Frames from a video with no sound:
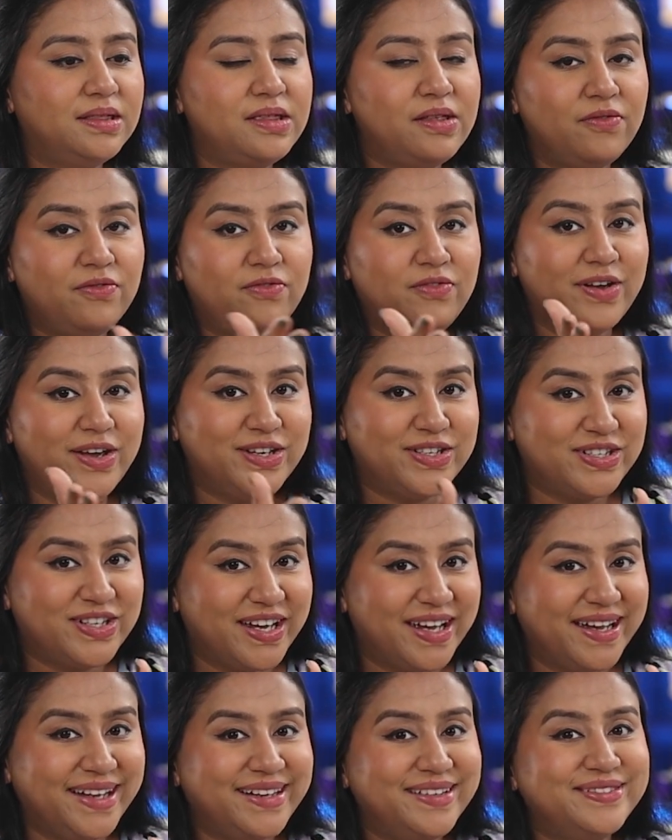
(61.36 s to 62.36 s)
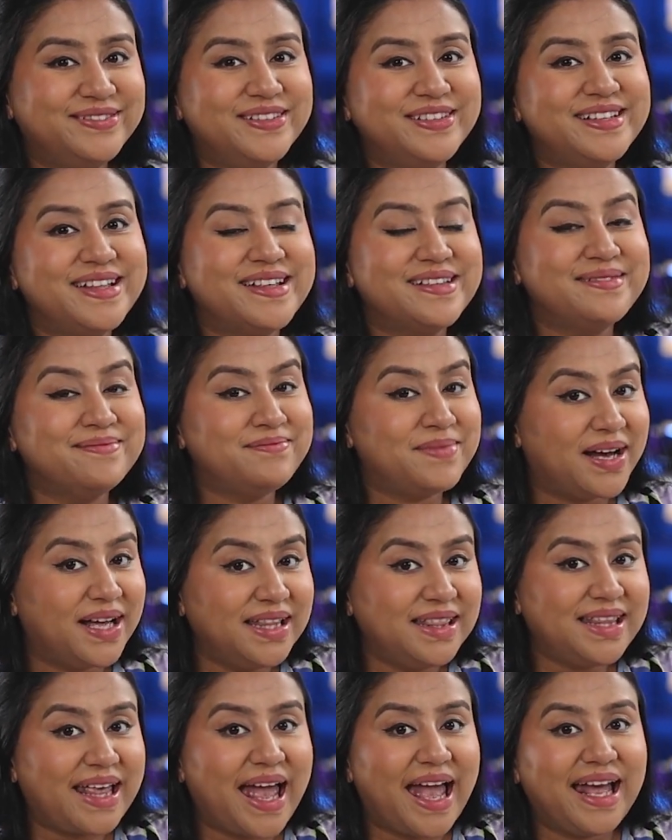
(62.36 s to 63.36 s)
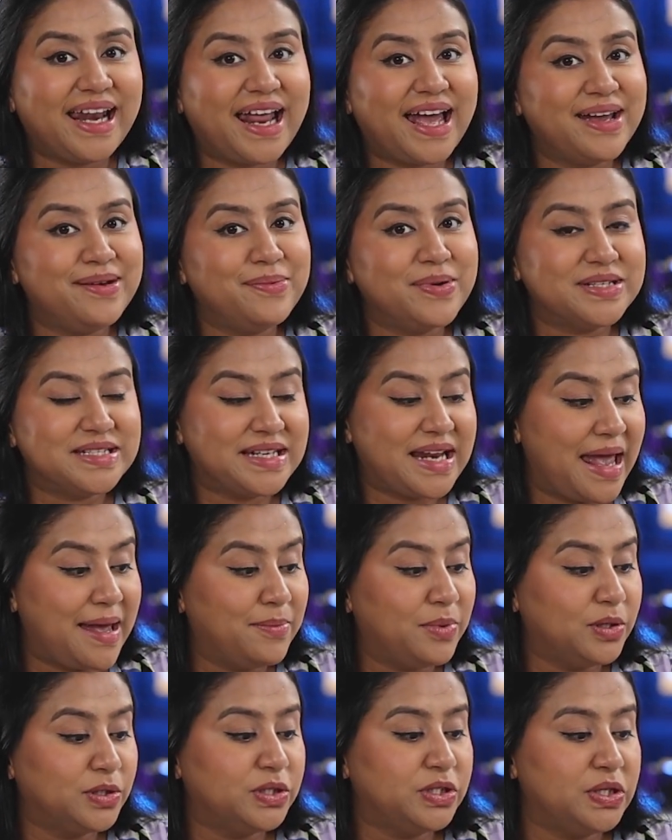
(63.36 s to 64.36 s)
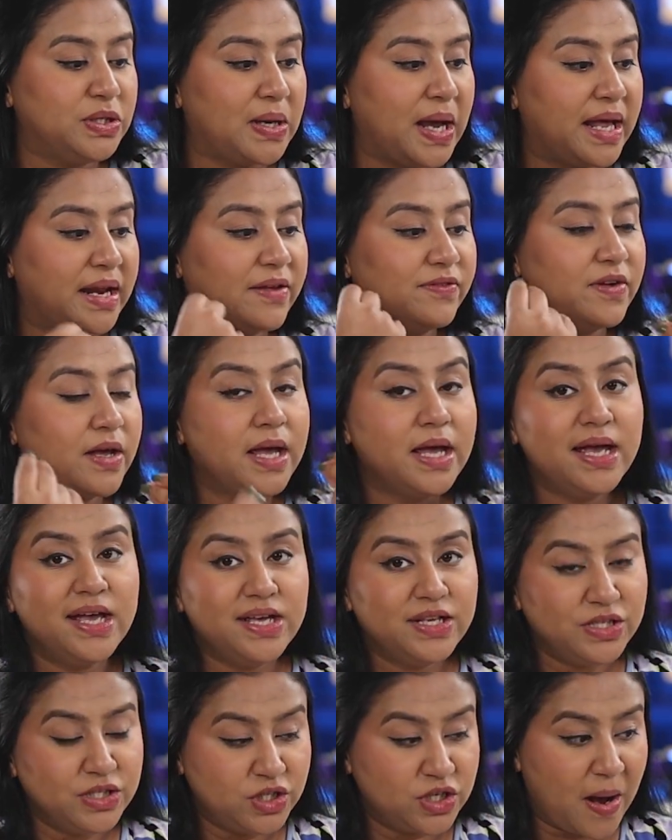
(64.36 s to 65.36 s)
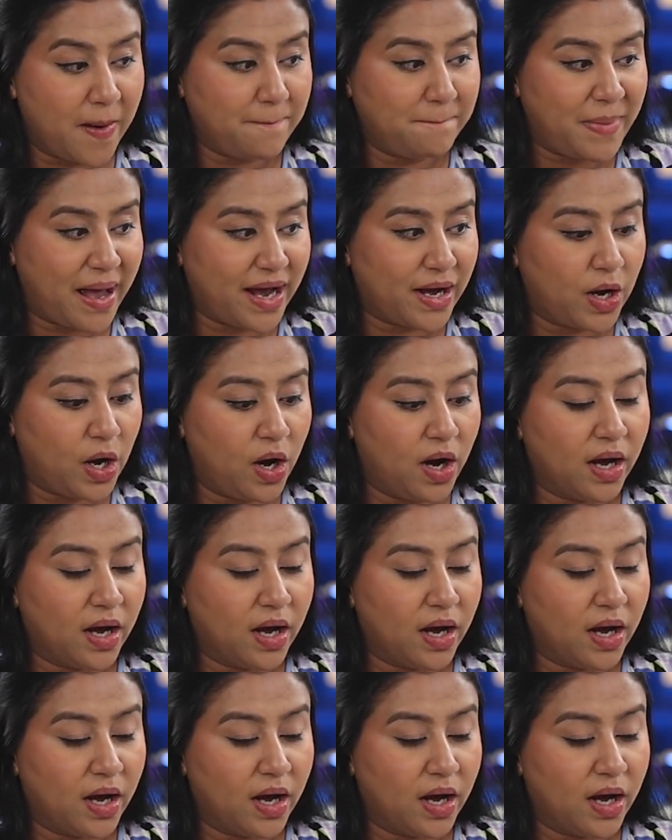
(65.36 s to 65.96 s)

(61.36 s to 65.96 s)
the vision for this month and I wasn't able to kind of jump back